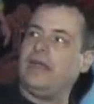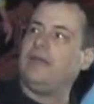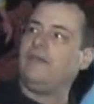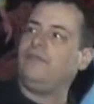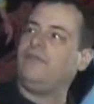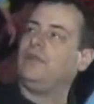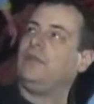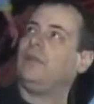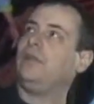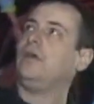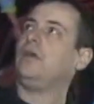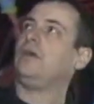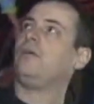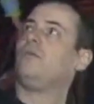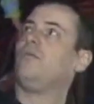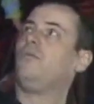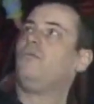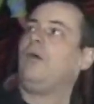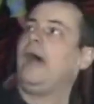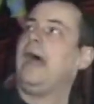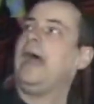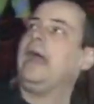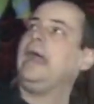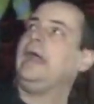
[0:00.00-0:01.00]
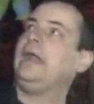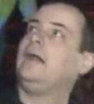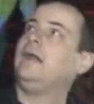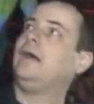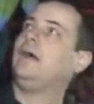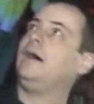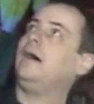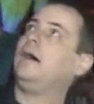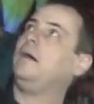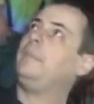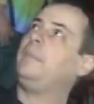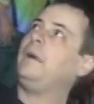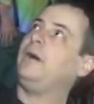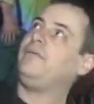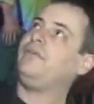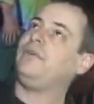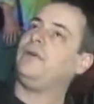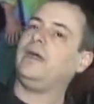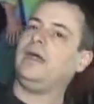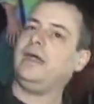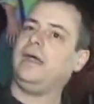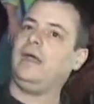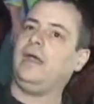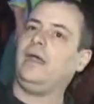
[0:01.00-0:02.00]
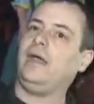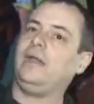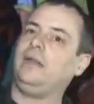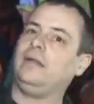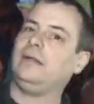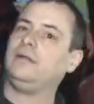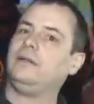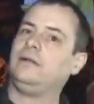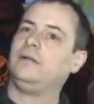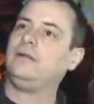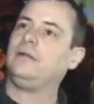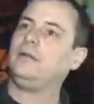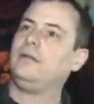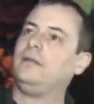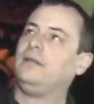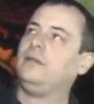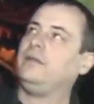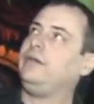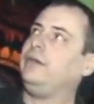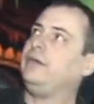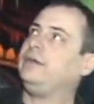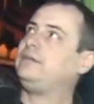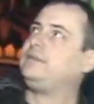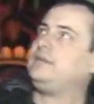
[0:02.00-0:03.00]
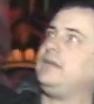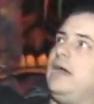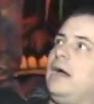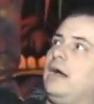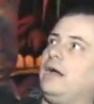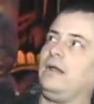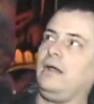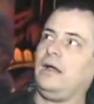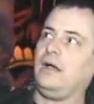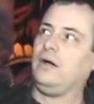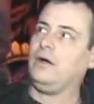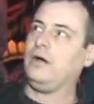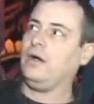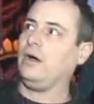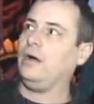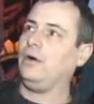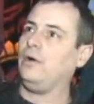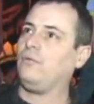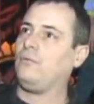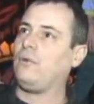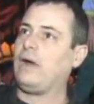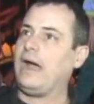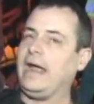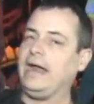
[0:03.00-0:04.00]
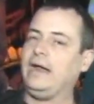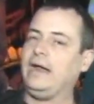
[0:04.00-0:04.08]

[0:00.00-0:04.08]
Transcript: if you look right above your head, you see our logo right